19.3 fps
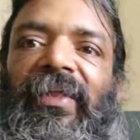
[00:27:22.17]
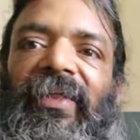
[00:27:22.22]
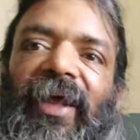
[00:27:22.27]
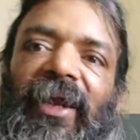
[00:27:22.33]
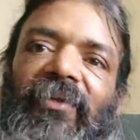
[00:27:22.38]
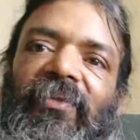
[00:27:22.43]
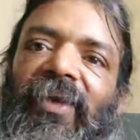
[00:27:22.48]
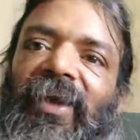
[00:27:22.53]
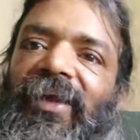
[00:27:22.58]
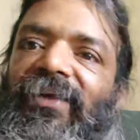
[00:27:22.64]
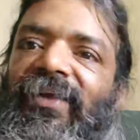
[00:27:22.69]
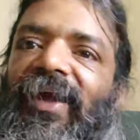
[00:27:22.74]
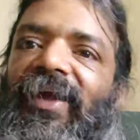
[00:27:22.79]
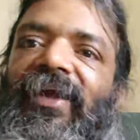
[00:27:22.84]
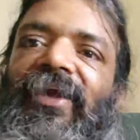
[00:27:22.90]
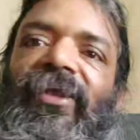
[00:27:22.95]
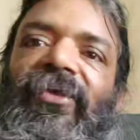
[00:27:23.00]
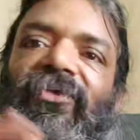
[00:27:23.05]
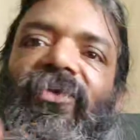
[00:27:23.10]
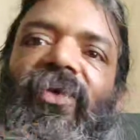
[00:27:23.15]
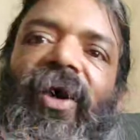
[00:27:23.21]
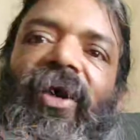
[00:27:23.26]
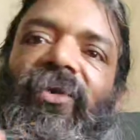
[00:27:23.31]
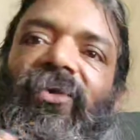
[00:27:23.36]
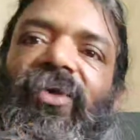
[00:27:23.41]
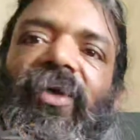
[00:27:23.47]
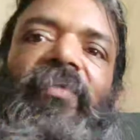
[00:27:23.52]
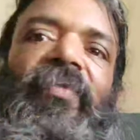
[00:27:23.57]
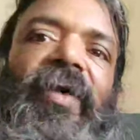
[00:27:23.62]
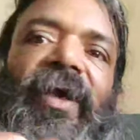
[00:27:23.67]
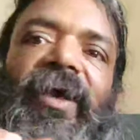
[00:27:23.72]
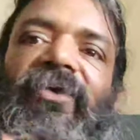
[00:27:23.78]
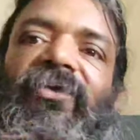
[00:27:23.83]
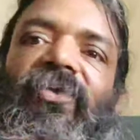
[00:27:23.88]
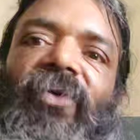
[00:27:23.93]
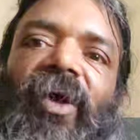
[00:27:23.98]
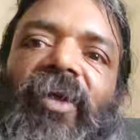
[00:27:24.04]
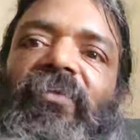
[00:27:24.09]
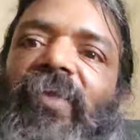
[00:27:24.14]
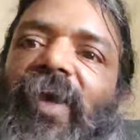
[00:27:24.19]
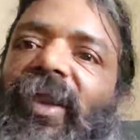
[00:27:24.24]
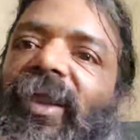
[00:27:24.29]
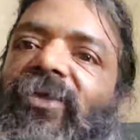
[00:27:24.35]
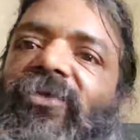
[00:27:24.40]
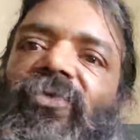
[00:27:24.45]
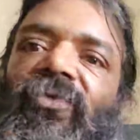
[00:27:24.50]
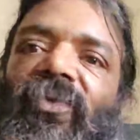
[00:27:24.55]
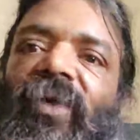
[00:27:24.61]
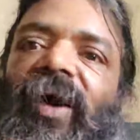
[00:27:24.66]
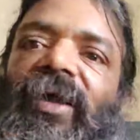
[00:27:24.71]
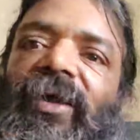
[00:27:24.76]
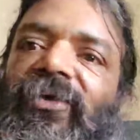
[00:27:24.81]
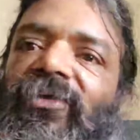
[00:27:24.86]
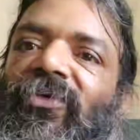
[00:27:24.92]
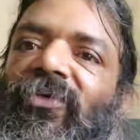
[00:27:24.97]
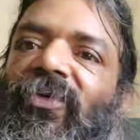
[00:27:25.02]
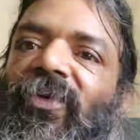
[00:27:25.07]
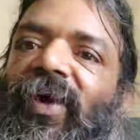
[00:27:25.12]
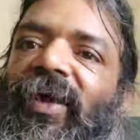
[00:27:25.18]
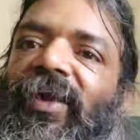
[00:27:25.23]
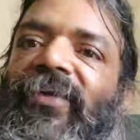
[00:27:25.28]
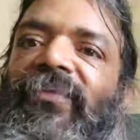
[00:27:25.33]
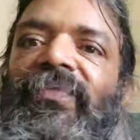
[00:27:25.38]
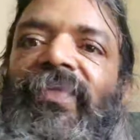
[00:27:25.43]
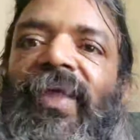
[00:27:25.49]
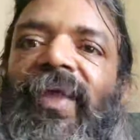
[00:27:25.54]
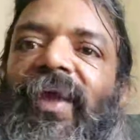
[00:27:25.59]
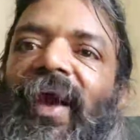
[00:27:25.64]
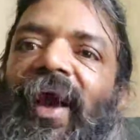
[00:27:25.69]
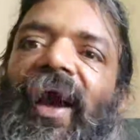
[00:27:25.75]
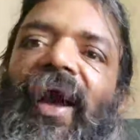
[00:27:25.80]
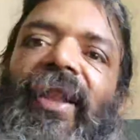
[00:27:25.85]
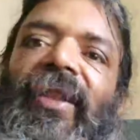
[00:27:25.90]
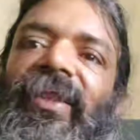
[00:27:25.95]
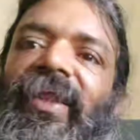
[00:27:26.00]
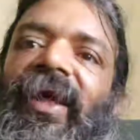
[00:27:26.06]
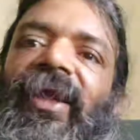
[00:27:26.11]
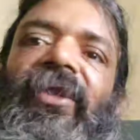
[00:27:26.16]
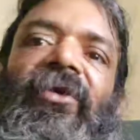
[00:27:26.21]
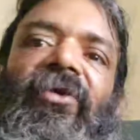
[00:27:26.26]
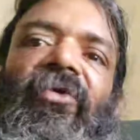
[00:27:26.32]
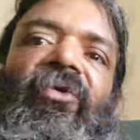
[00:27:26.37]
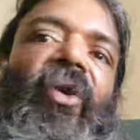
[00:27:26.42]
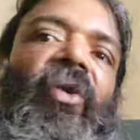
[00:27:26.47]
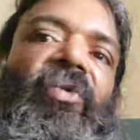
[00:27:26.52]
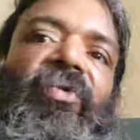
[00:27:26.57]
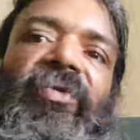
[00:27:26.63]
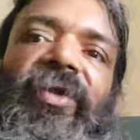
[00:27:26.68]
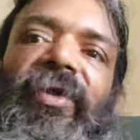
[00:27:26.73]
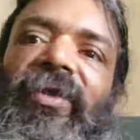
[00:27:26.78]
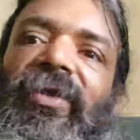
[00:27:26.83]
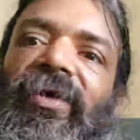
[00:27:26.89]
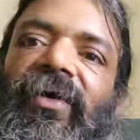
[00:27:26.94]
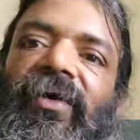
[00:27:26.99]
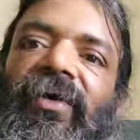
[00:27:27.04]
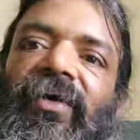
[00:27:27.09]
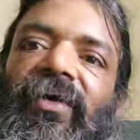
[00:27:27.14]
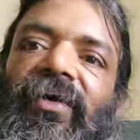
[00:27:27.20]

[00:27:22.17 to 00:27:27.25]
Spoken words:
That will result in a square root of a square minus y square and then cos theta.